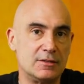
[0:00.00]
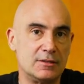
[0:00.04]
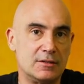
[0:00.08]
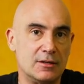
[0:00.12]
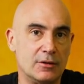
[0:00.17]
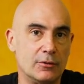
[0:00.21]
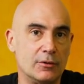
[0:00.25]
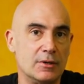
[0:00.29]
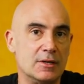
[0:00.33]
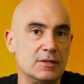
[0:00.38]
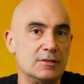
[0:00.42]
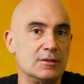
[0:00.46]

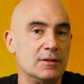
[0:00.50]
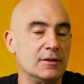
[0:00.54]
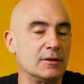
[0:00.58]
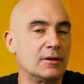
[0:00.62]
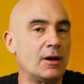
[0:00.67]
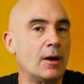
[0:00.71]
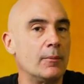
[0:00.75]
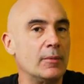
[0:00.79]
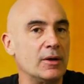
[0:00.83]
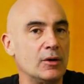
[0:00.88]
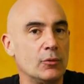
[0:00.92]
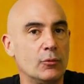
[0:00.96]
series in the
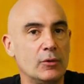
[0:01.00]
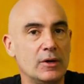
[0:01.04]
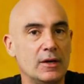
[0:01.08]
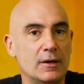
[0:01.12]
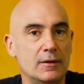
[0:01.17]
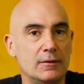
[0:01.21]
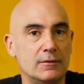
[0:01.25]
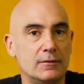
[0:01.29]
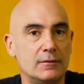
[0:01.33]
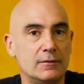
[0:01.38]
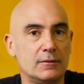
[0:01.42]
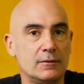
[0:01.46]
coming
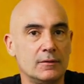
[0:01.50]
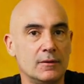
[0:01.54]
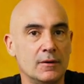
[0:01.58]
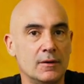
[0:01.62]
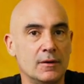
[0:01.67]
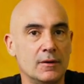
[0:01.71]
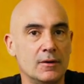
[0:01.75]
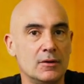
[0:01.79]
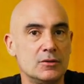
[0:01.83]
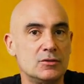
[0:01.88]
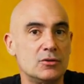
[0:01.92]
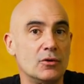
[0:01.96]
weeks.
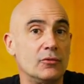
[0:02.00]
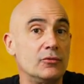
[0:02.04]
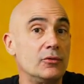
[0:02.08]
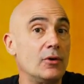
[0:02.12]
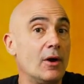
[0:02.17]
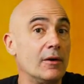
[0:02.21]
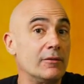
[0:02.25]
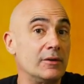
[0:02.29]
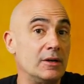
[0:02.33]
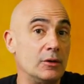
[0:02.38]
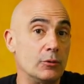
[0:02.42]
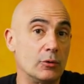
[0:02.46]
So if you
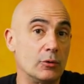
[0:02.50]
have any